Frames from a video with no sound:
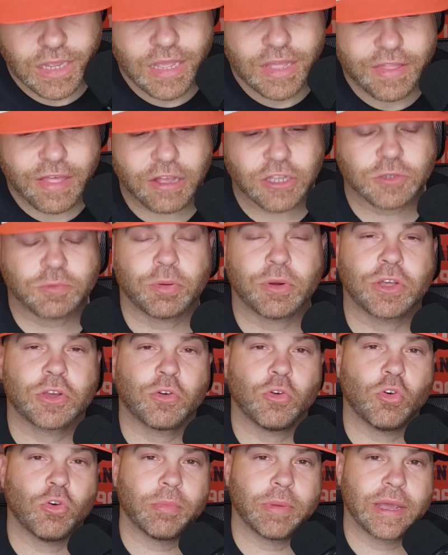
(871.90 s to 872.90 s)
that was pretty
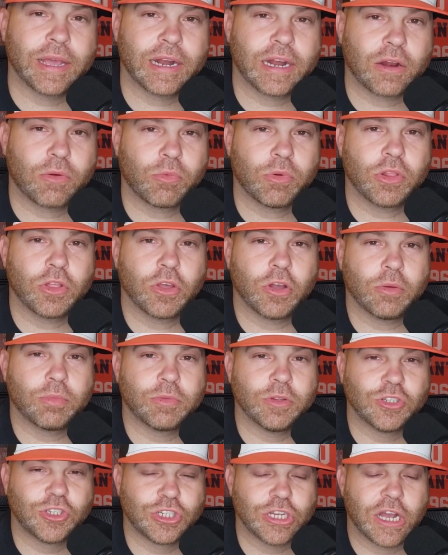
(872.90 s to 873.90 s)
cool, man. And I really hope
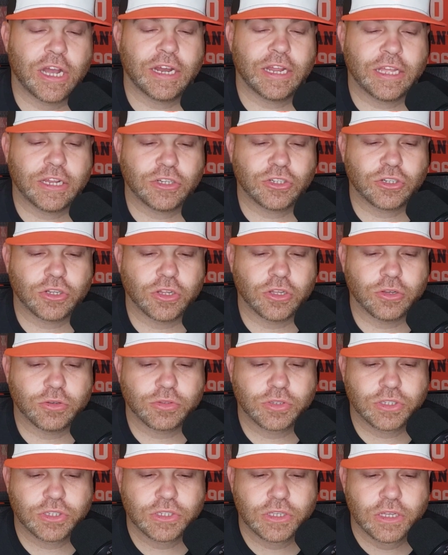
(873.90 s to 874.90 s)
that John
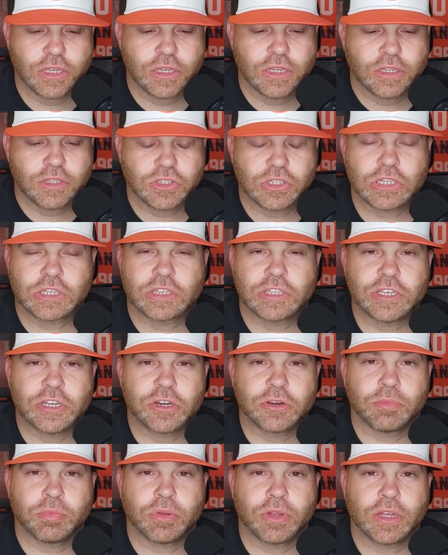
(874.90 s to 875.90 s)
Angelos took the
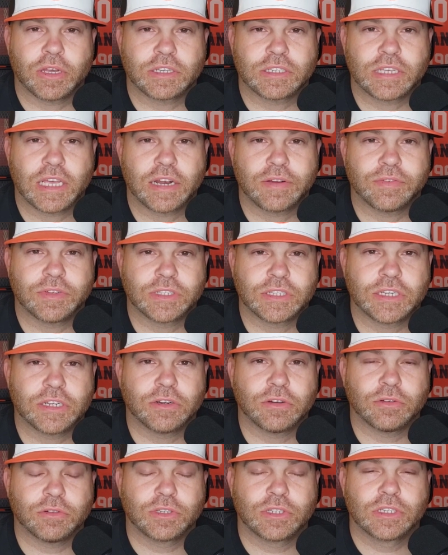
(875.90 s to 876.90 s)
earplugs out of his
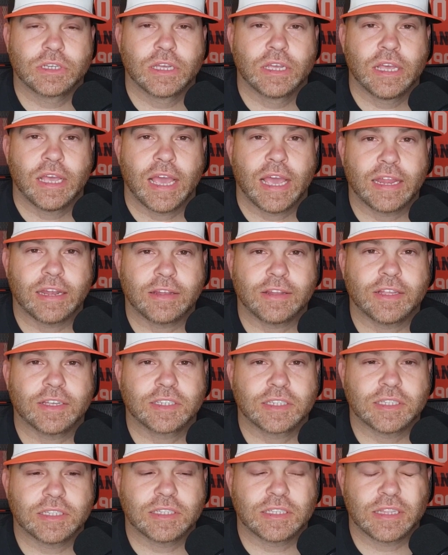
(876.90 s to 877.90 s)
ears and
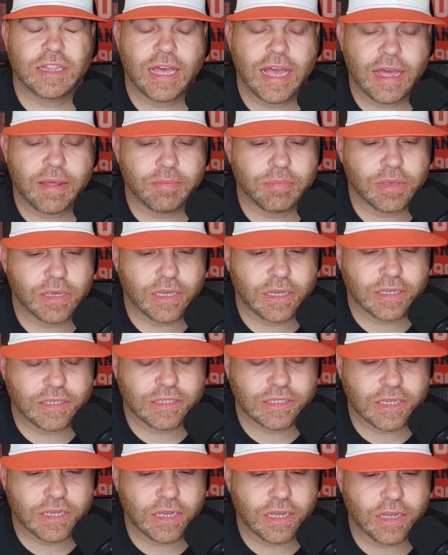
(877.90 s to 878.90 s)
listened to that
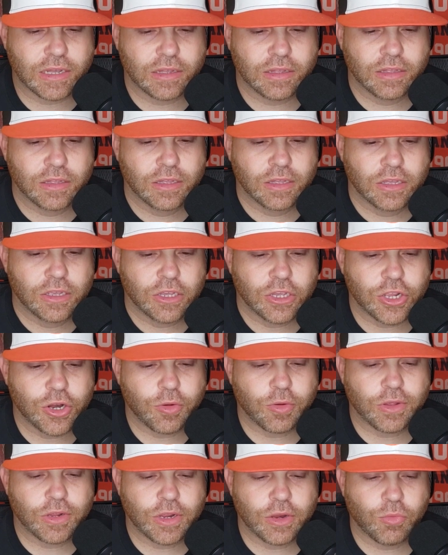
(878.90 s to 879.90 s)
because,
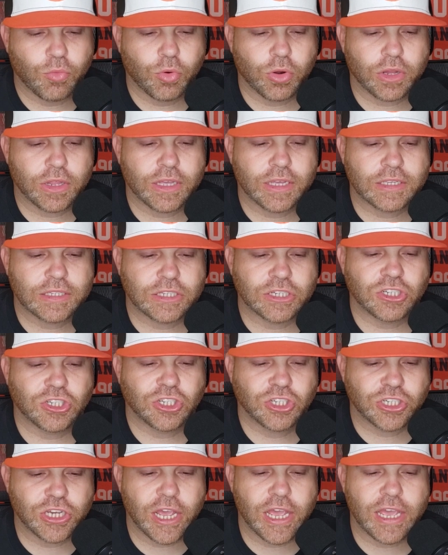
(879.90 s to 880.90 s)
it really is a
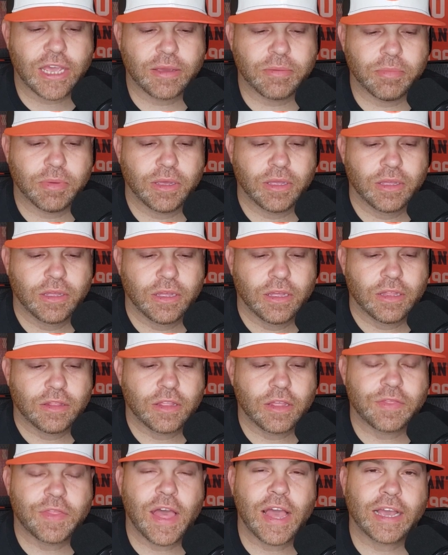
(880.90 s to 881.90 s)
shame
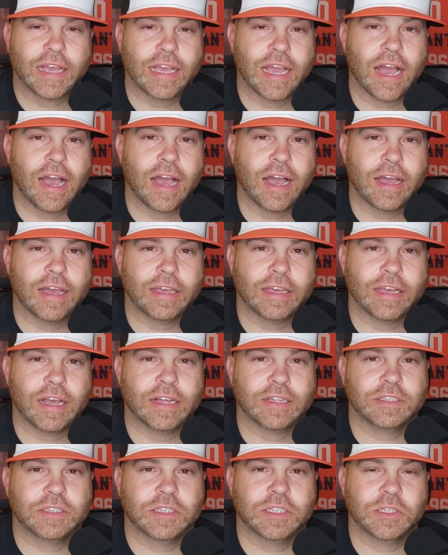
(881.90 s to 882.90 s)
that guy
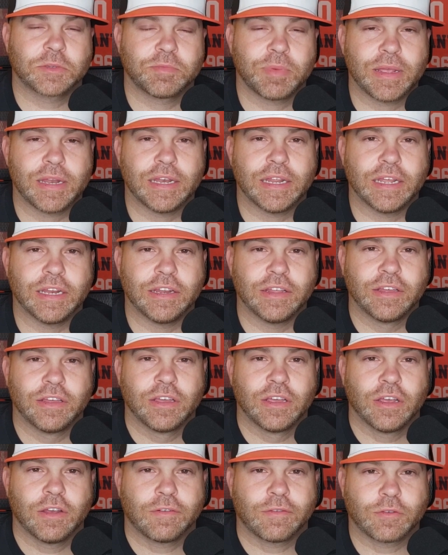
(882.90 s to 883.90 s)
got suspended
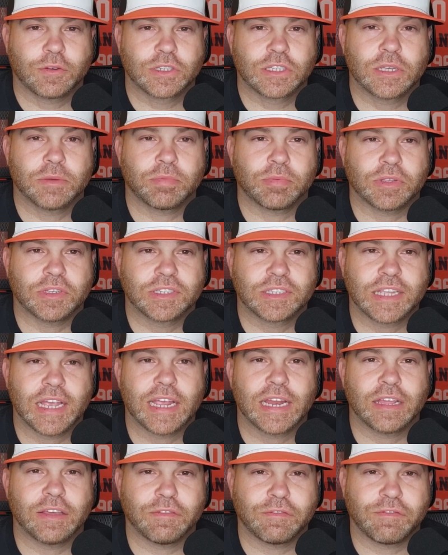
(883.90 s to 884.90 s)
for simply
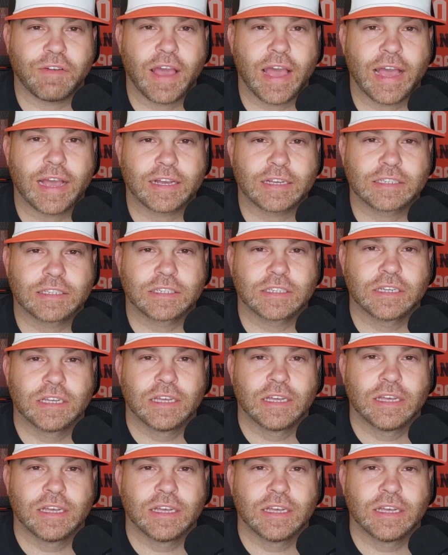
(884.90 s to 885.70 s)
stating facts